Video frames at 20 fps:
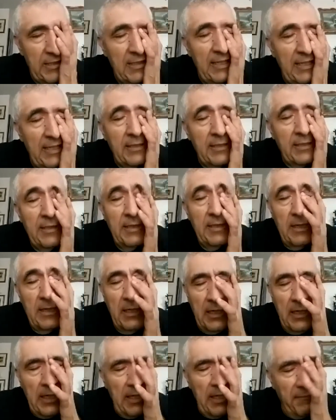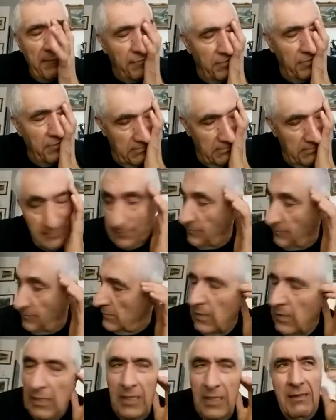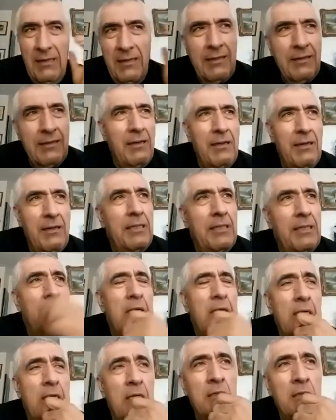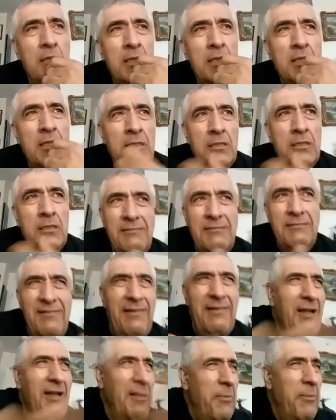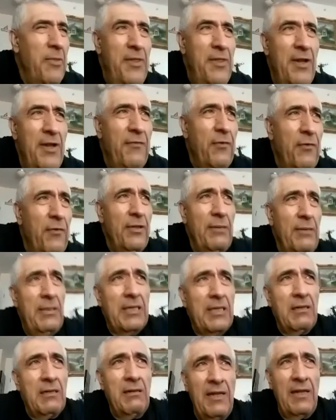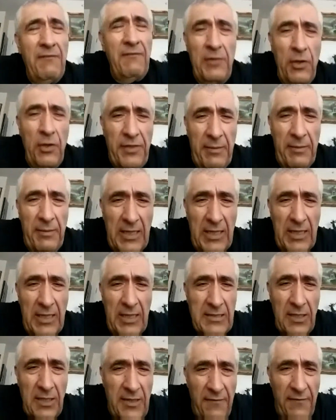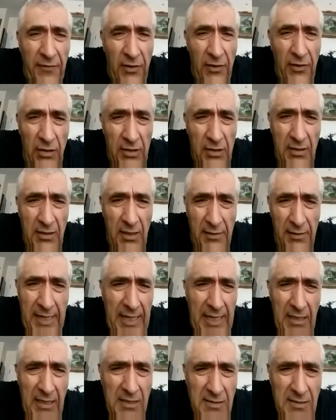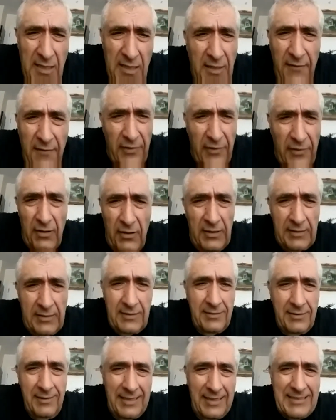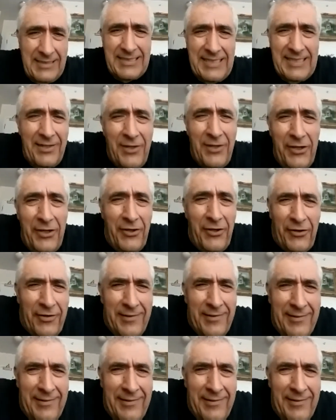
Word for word: Like uh, help for uh, uh, help is there for them. Like life in North America is not difficult, and Canada is not difficult as I said earlier.